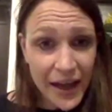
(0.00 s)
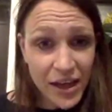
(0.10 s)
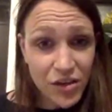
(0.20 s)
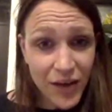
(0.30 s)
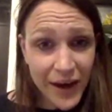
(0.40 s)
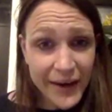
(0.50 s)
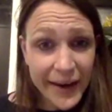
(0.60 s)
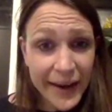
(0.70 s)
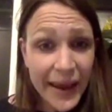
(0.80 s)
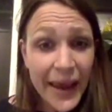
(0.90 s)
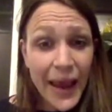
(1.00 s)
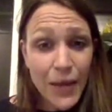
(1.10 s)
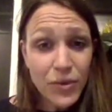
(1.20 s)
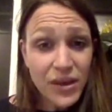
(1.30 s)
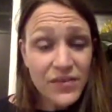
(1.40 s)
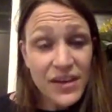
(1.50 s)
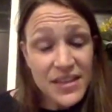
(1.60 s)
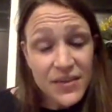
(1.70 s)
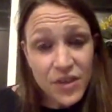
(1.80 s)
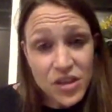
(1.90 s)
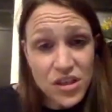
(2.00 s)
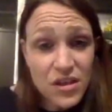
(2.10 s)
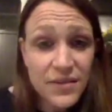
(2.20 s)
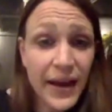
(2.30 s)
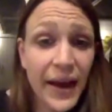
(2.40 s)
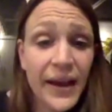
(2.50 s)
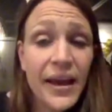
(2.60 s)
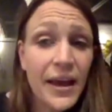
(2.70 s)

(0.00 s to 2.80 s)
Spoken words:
correctly and break the fast. And if you do that,